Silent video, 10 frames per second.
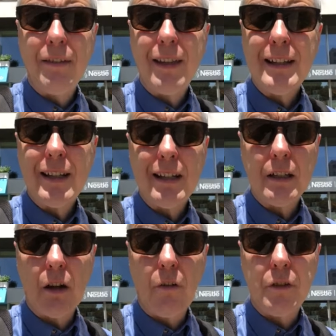This
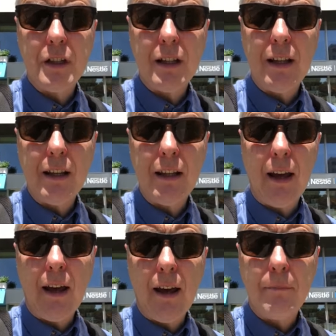is obviously
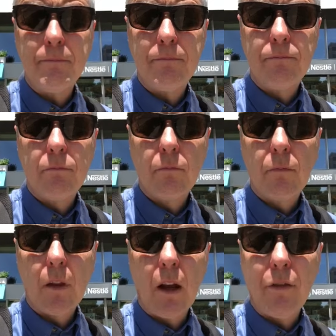
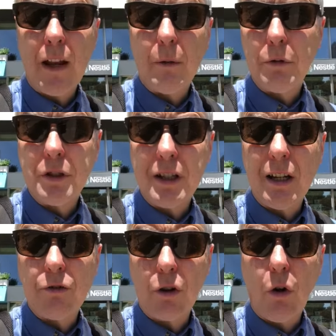available to
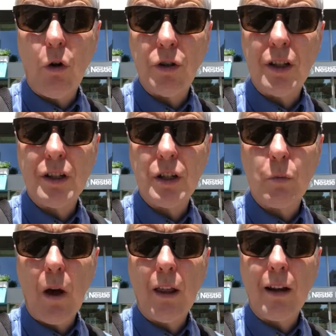see as recordings
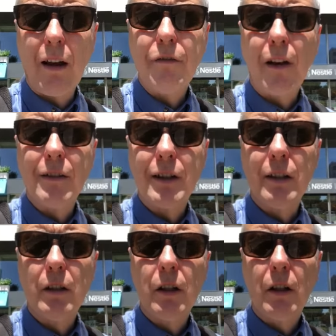as well, and I found
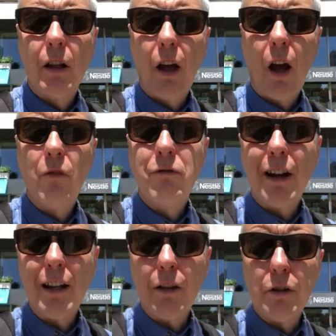it a
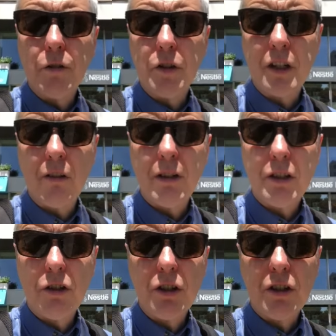really useful
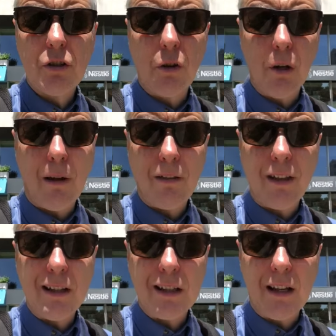series, just talking about
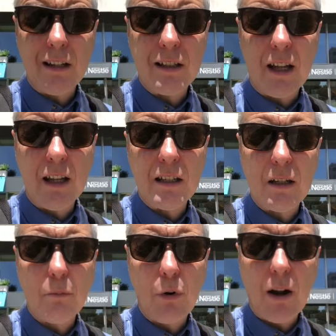things like taking
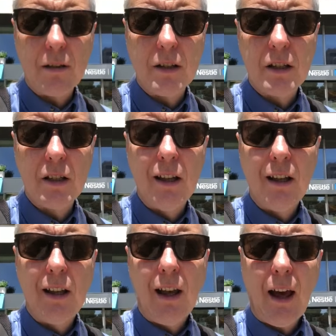deep breaths,
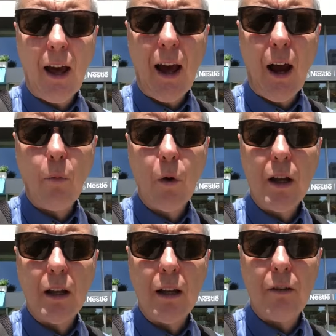how we
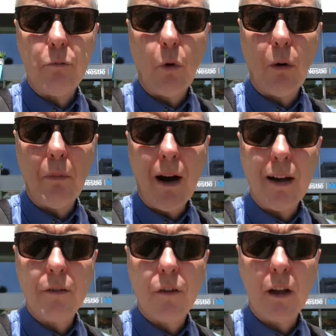can live more
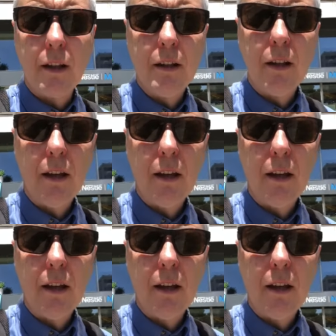mindfully.